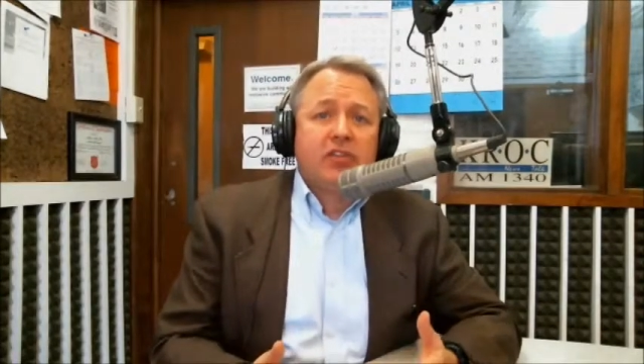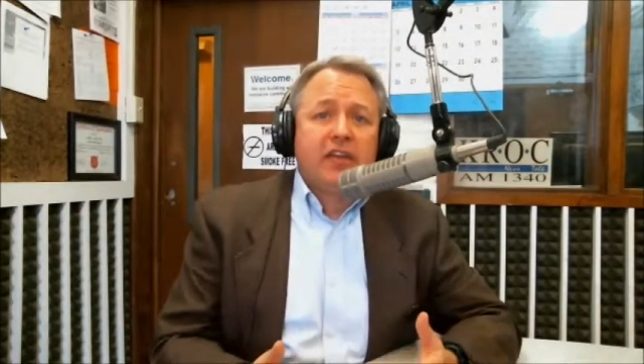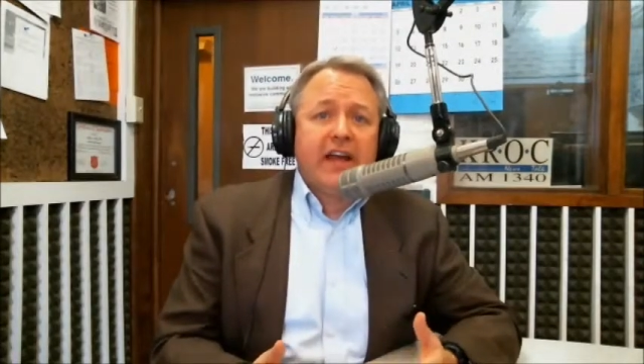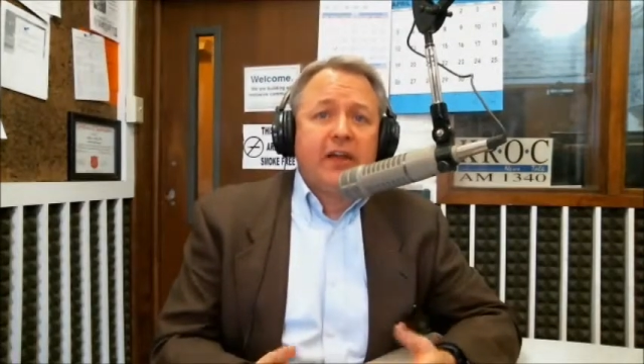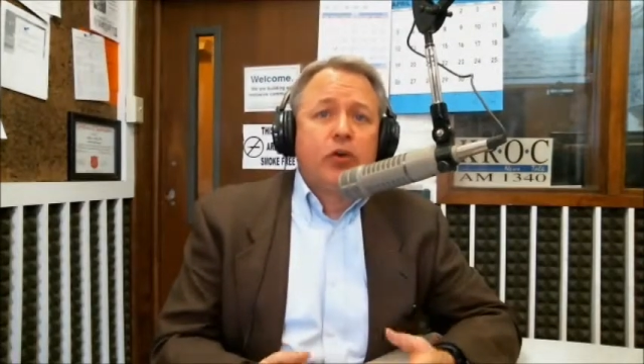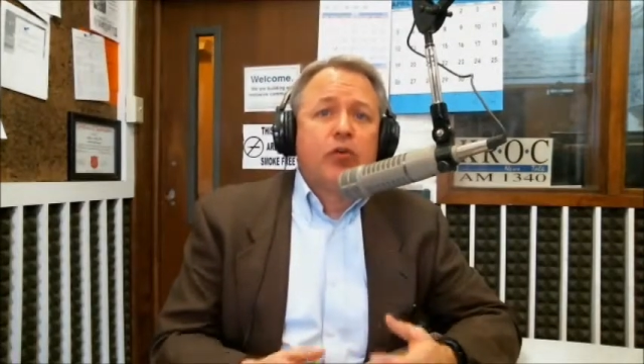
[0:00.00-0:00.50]
with
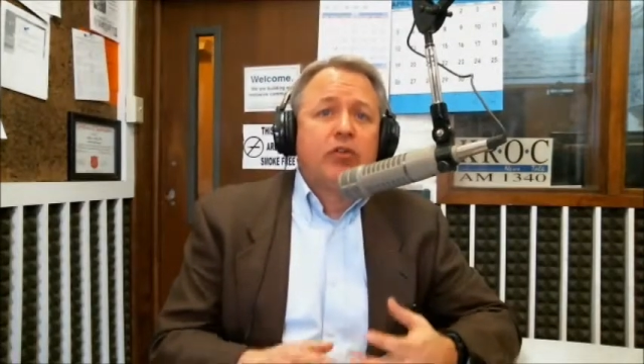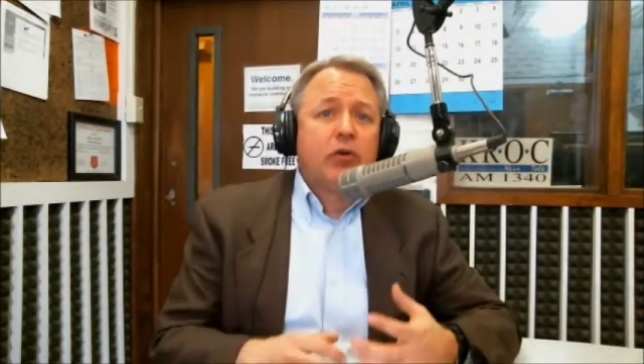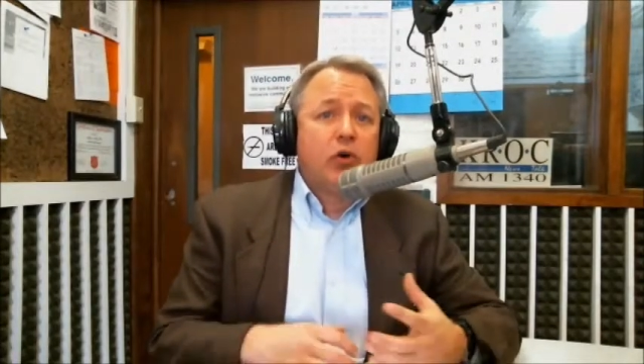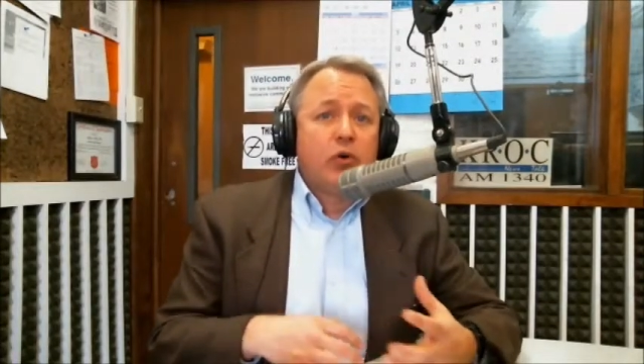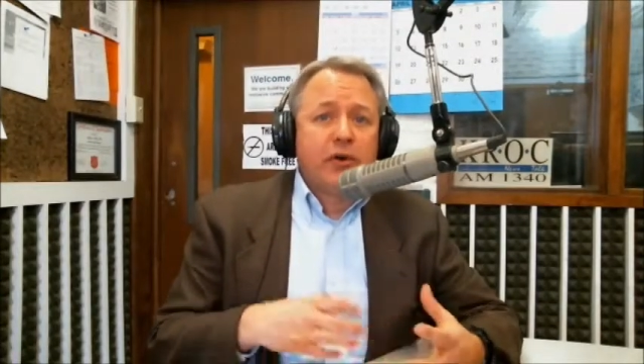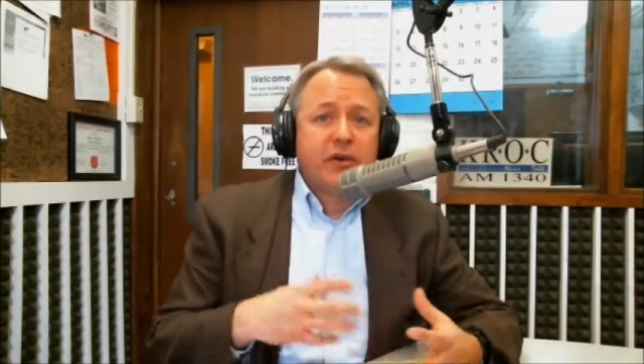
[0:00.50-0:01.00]

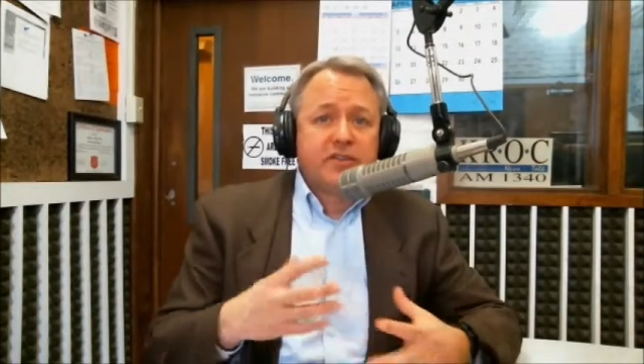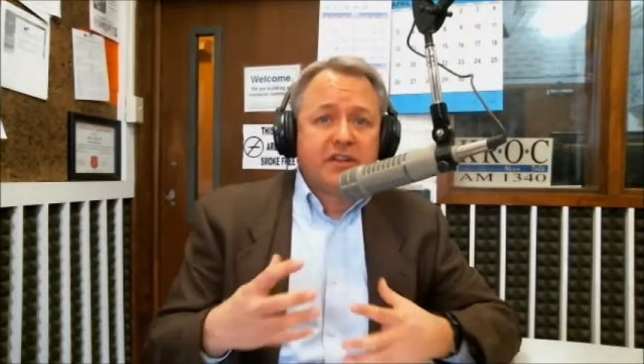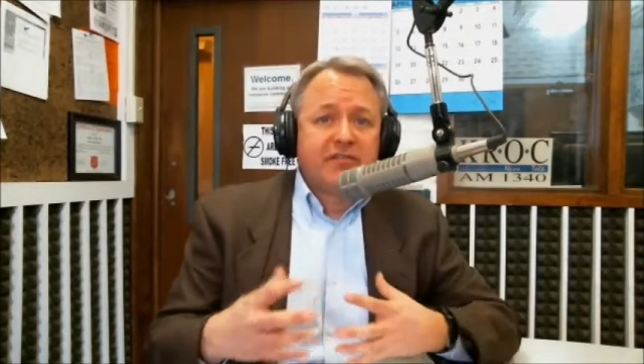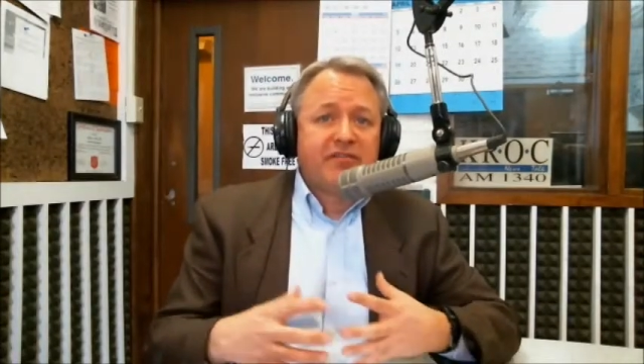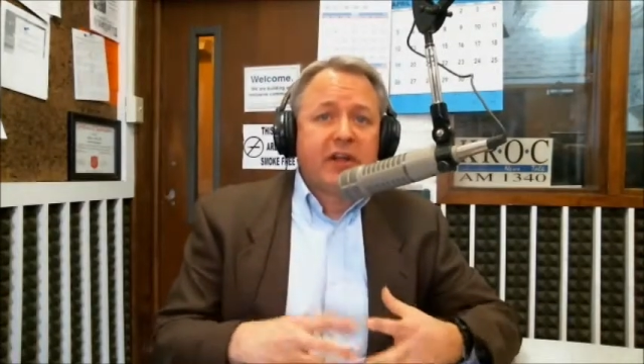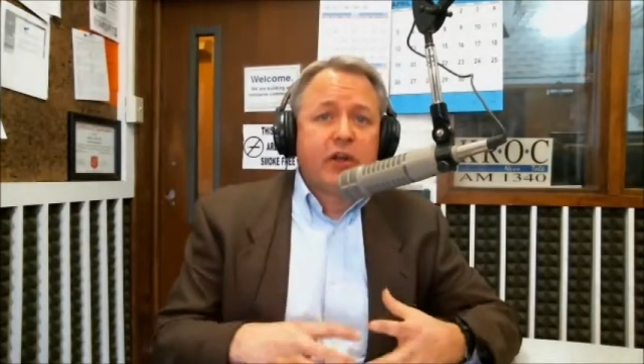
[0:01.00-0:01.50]
landowners
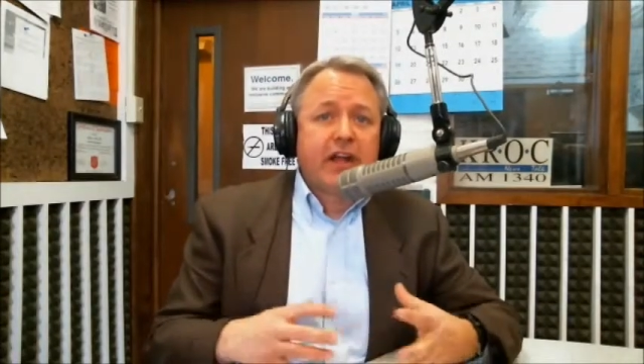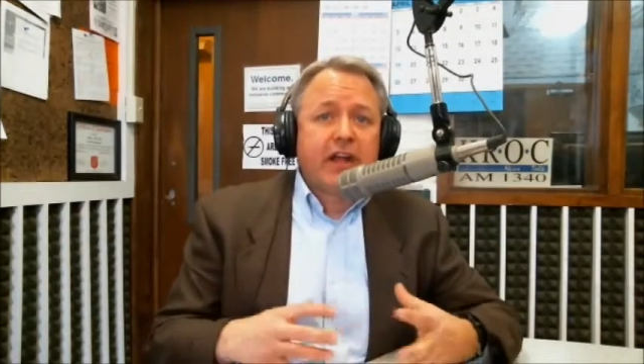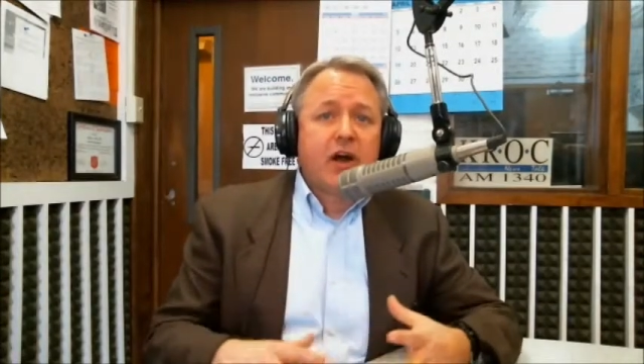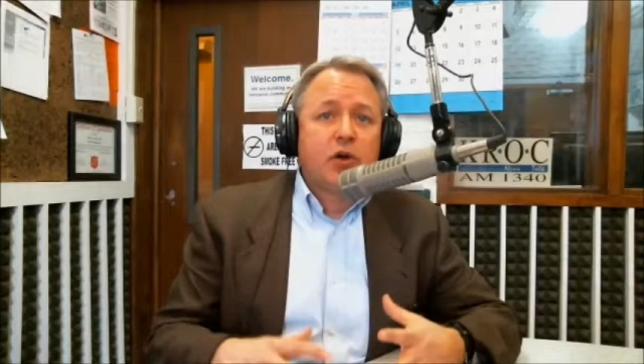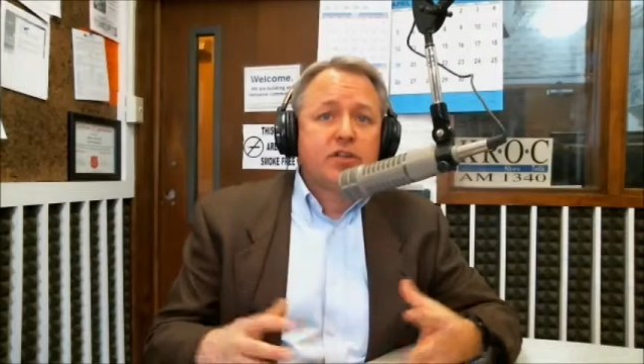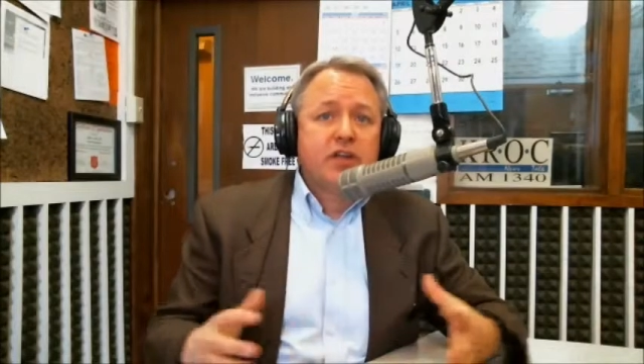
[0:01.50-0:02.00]
and figuring
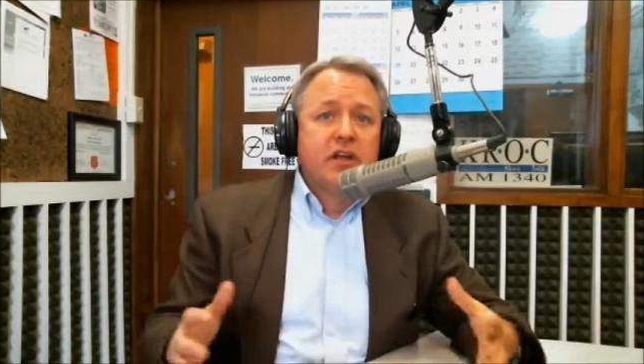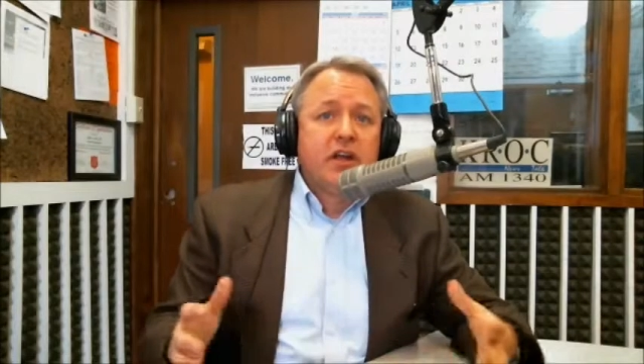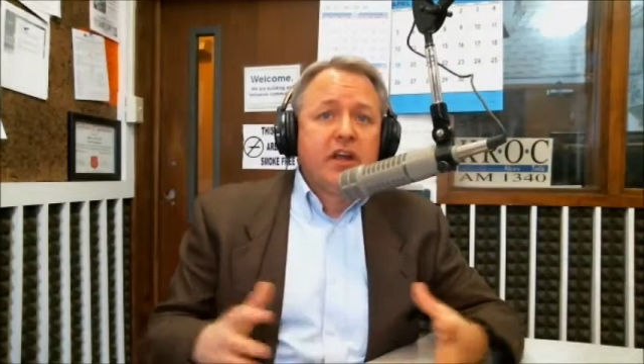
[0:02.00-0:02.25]
out,